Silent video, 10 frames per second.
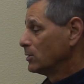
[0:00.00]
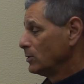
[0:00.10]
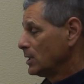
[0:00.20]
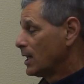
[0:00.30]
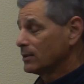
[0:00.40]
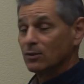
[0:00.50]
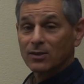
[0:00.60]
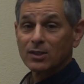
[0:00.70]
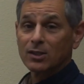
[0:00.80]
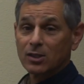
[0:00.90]
to a doctor.
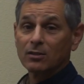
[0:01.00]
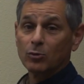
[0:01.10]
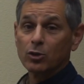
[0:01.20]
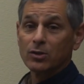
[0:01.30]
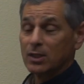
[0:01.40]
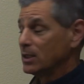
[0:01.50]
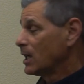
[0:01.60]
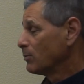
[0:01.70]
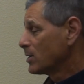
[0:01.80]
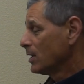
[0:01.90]
This is an emergency
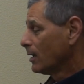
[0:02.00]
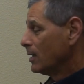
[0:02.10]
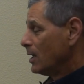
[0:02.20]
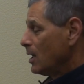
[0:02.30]
type of thing.